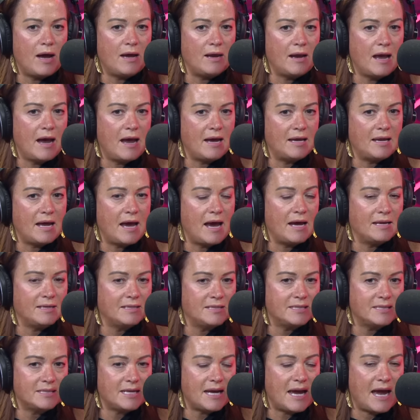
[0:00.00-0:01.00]
and, and,
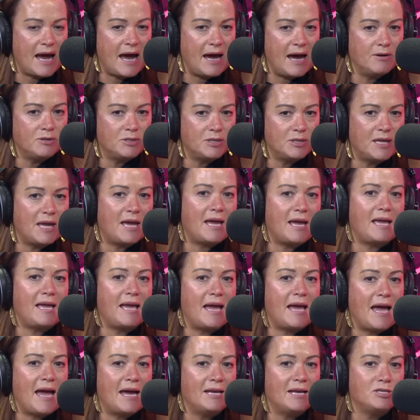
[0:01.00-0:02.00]
and how do they
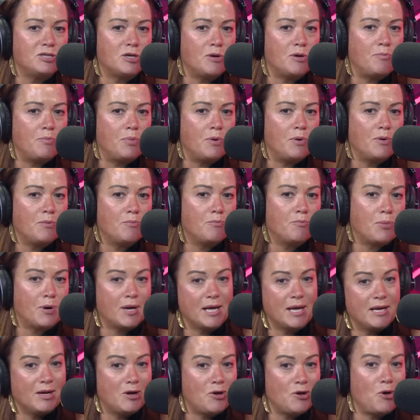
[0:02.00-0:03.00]
end up
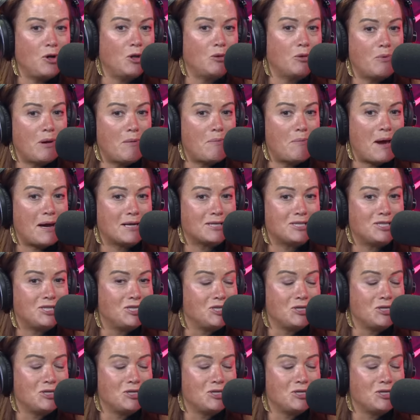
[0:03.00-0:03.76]
bringing it all the way back to